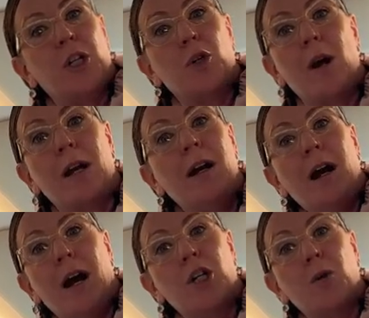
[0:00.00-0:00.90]
a truck
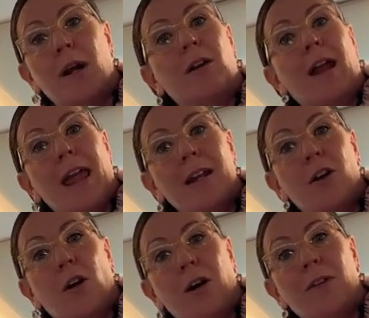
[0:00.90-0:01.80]
a trailer and
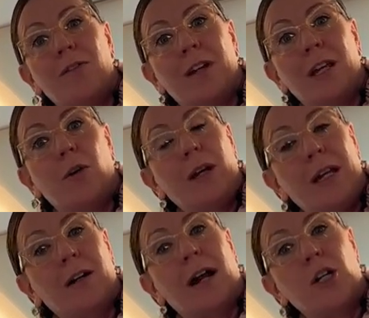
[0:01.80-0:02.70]
an RV video
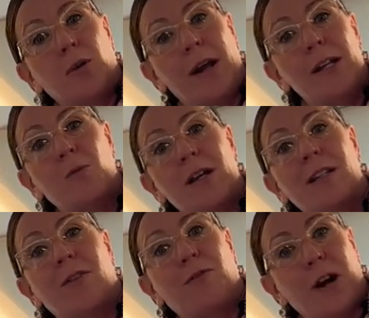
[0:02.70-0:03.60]
here at
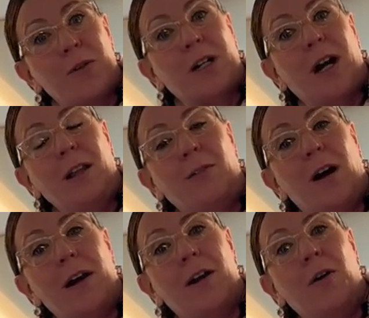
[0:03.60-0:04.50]
Transwest in Frederick,
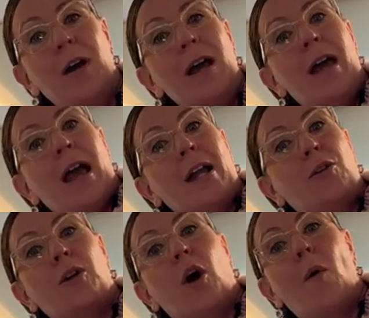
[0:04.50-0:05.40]
Colorado. And
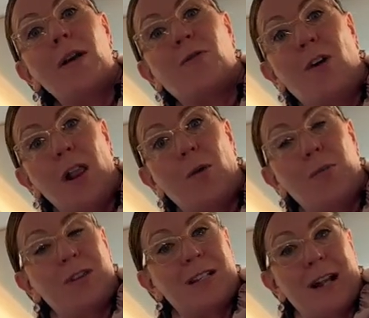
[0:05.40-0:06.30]
you can always follow
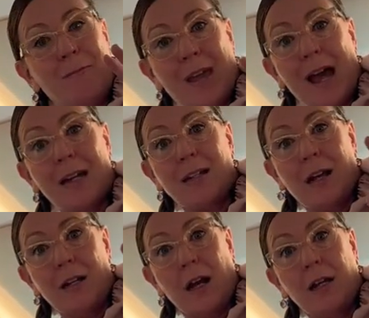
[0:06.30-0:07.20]
up with us at
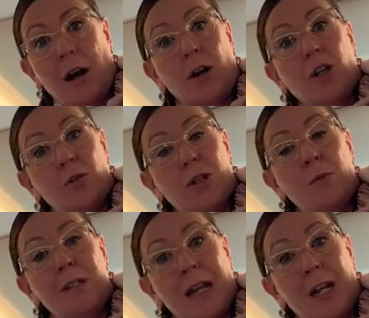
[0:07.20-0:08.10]
uh, our
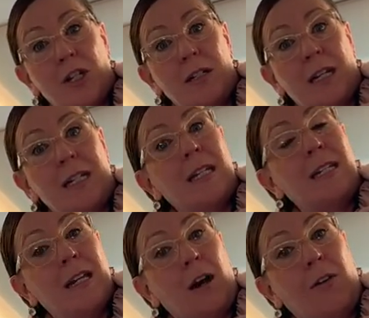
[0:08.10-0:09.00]
YouTube station,
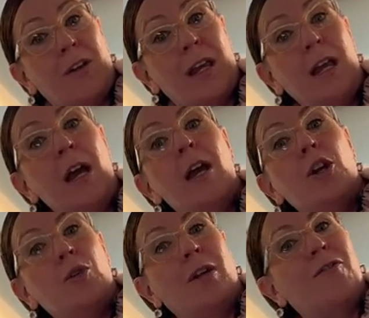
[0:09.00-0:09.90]
TTTRV.
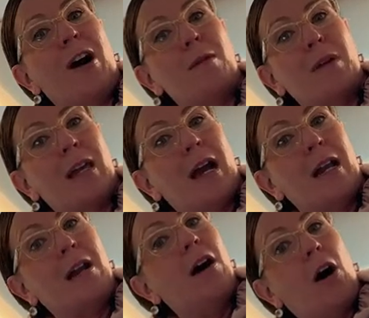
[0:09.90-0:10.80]
You can find me
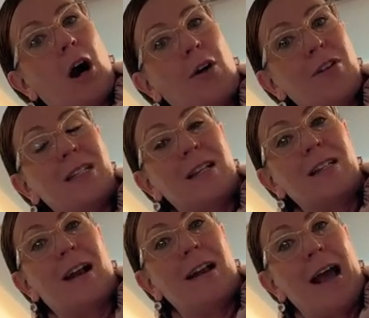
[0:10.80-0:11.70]
at RVs
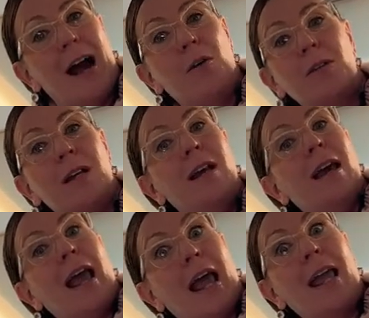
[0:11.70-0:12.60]
Inside Out.
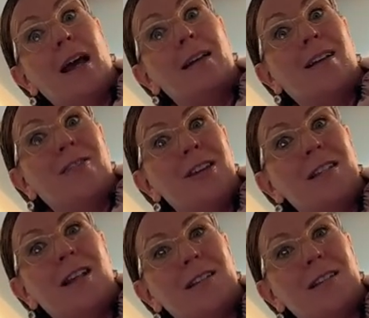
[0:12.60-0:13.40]
And this